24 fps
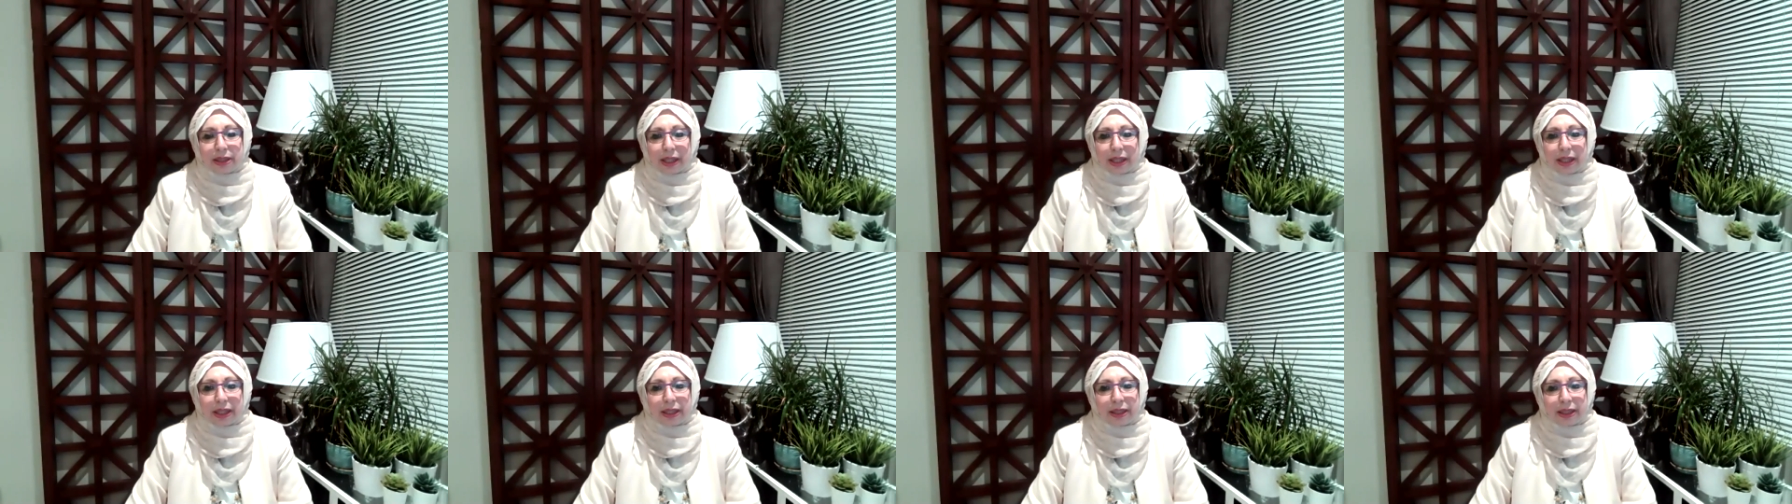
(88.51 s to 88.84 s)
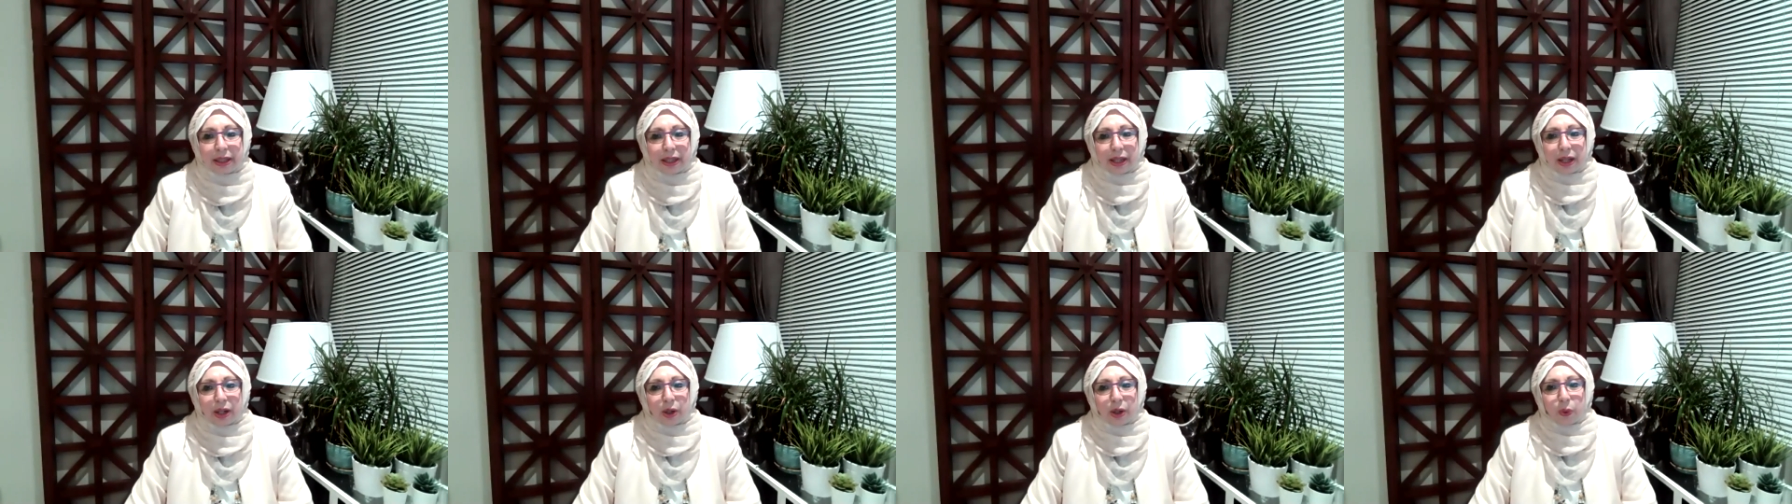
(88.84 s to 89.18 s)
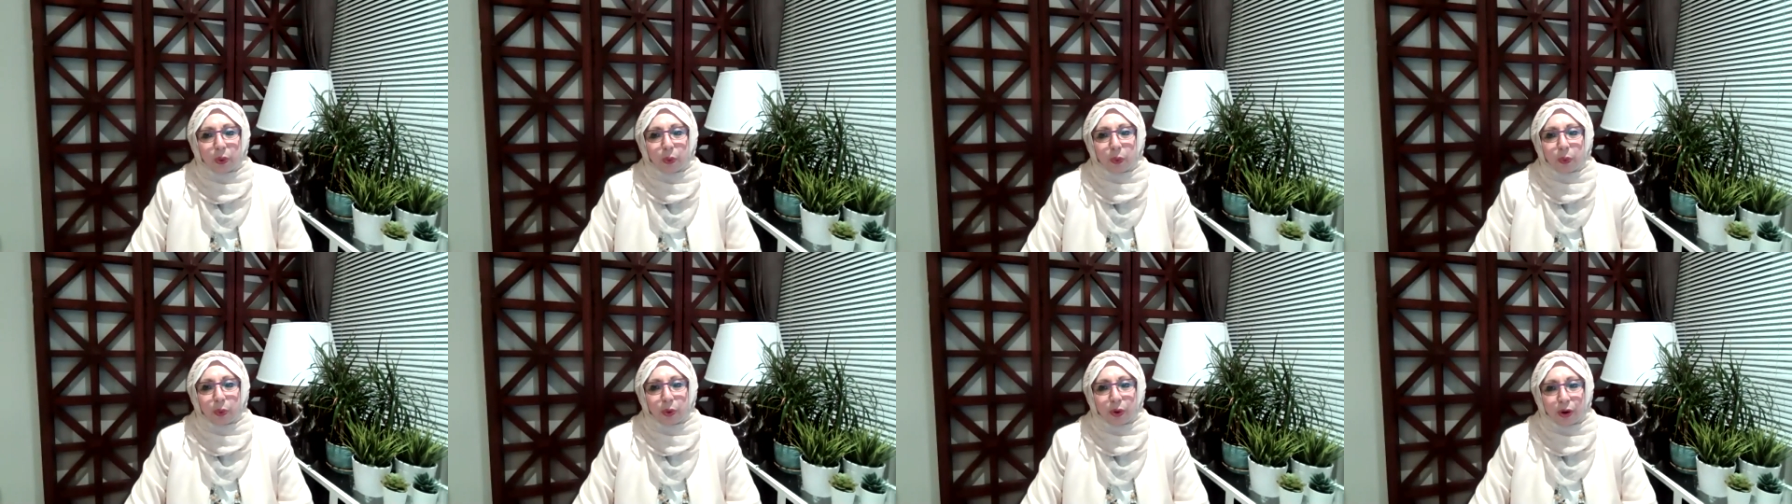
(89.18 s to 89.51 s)
and
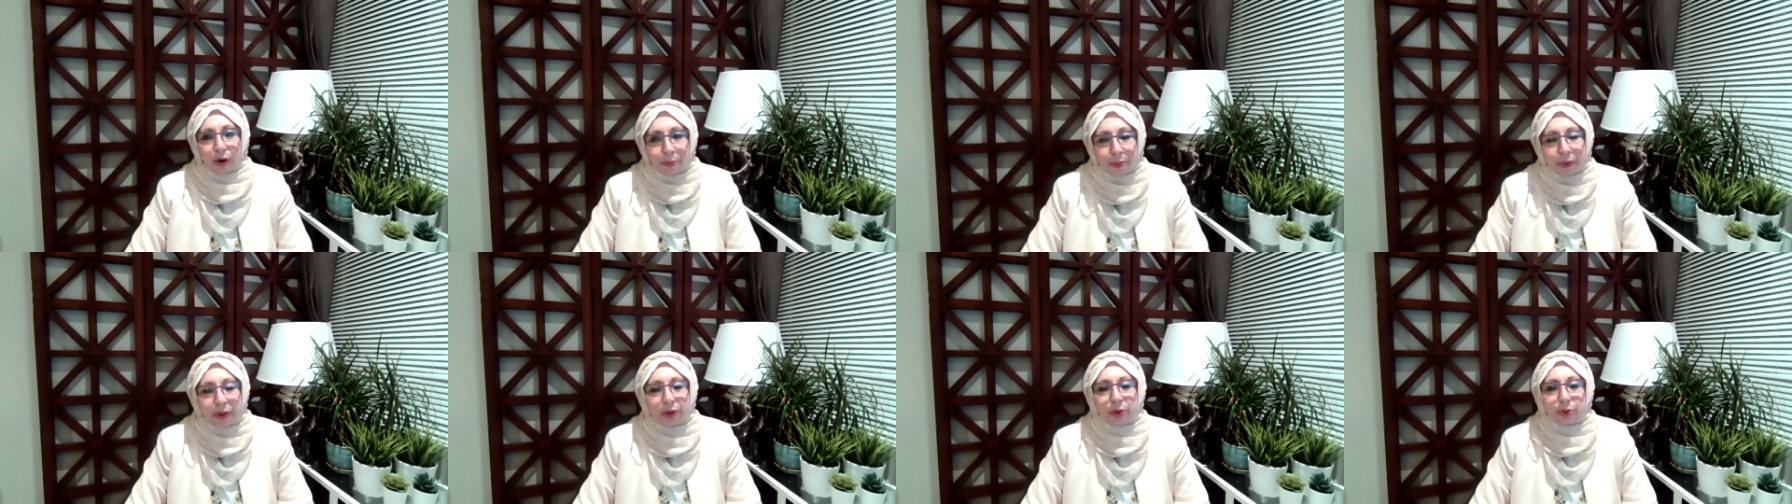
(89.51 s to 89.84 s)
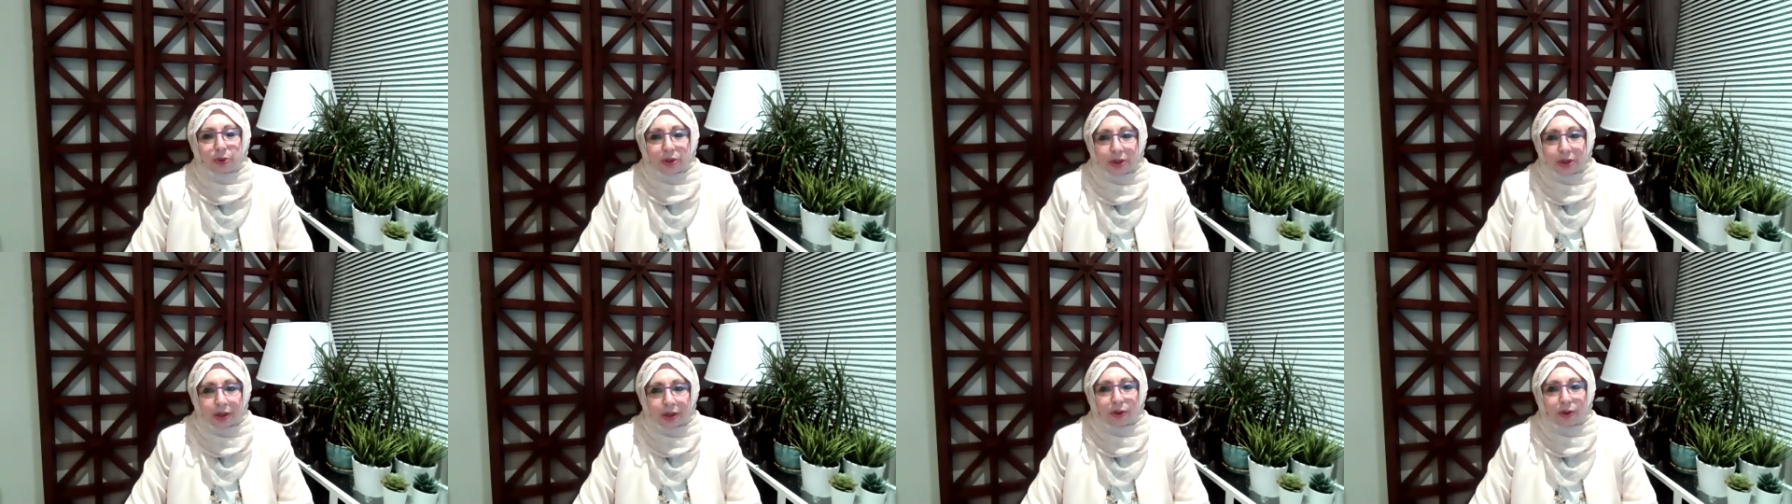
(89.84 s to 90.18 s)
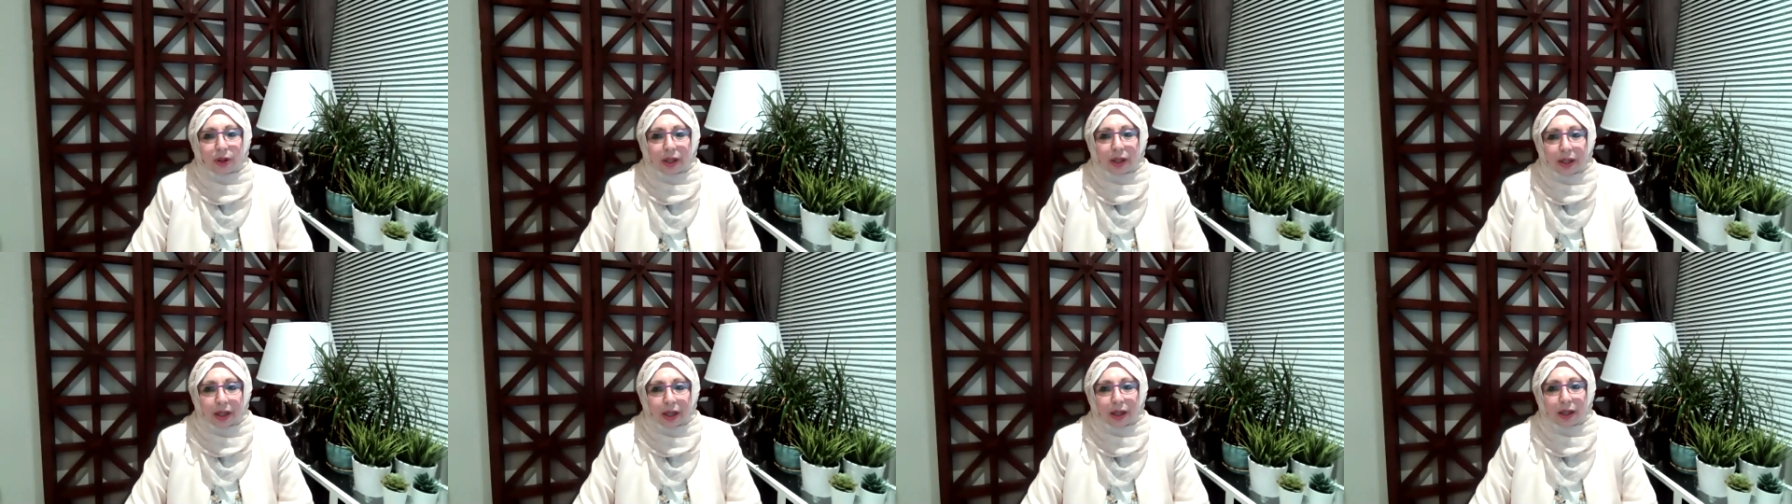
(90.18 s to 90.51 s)
hoping to see you
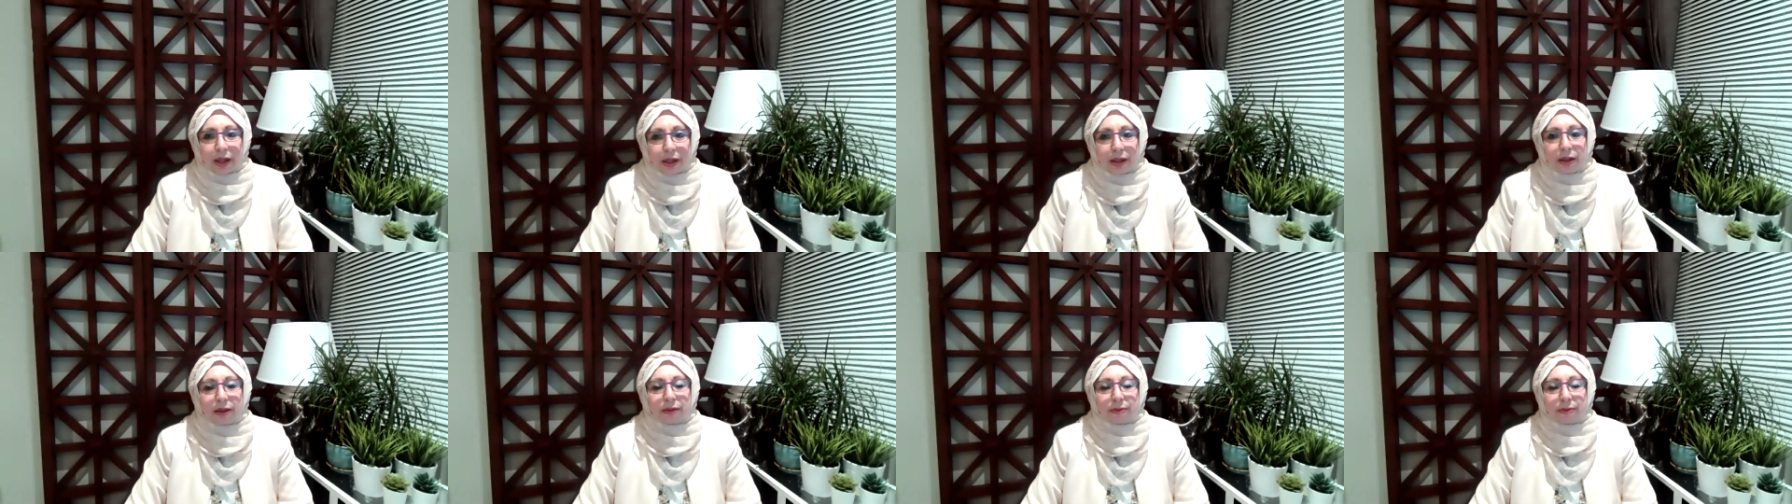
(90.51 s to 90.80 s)
again.